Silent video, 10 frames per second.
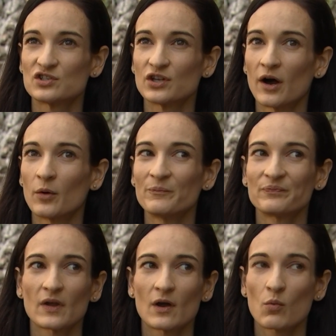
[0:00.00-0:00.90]
So
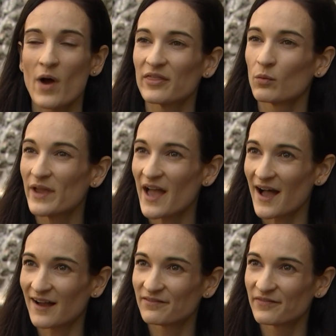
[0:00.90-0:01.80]
whether we
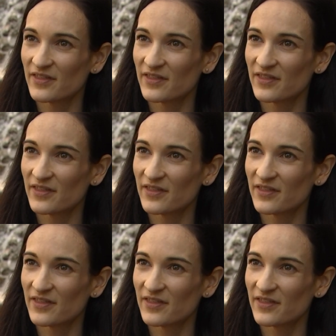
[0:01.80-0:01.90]
have